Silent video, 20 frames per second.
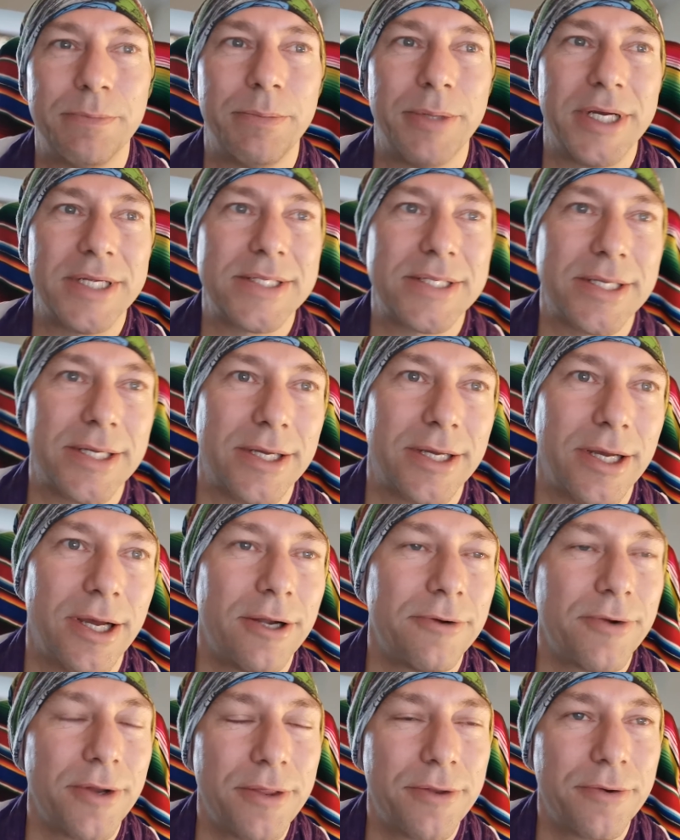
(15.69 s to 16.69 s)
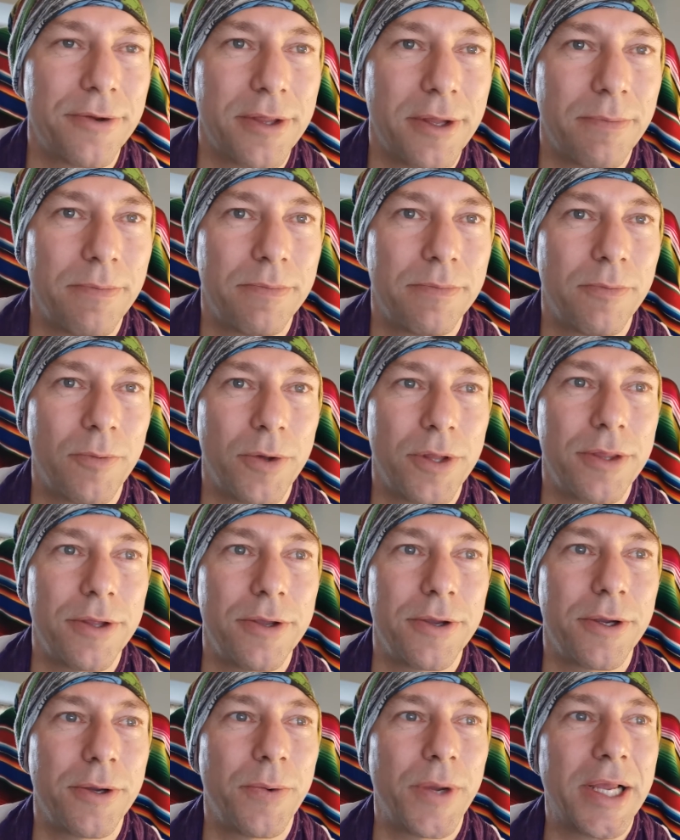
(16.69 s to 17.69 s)
but I'll run through them with
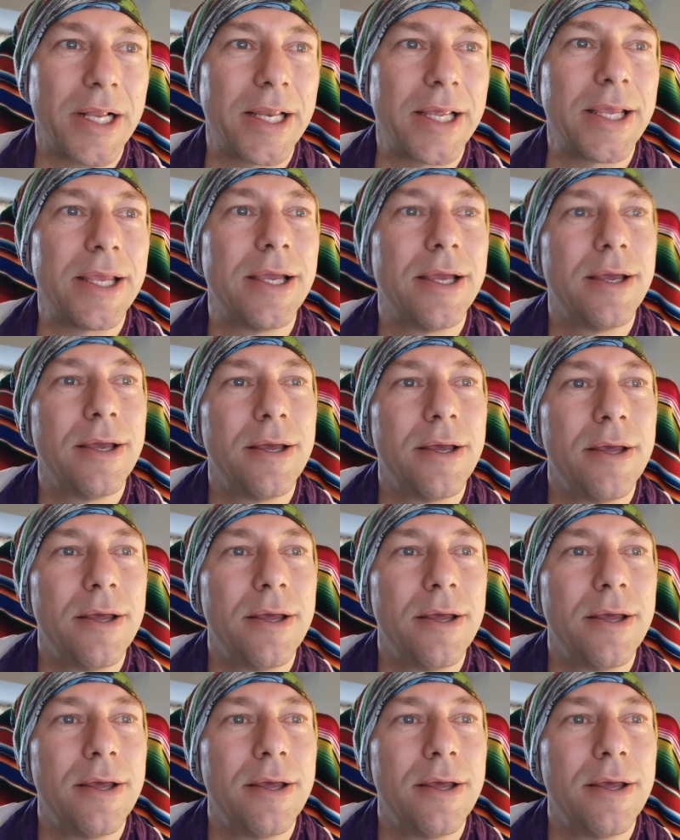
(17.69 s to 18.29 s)
you quickly.